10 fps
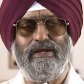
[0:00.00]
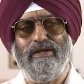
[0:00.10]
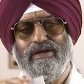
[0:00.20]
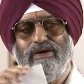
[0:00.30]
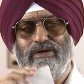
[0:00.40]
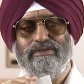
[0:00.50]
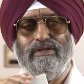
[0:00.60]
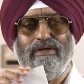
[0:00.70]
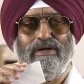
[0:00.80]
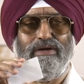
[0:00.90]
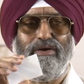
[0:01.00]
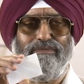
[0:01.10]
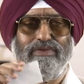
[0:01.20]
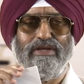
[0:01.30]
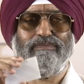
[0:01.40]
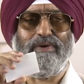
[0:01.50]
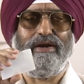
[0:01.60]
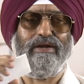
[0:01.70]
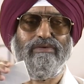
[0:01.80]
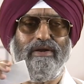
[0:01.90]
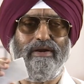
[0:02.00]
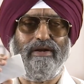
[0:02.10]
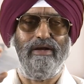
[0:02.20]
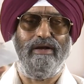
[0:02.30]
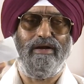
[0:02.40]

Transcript: uh, of this particular uh,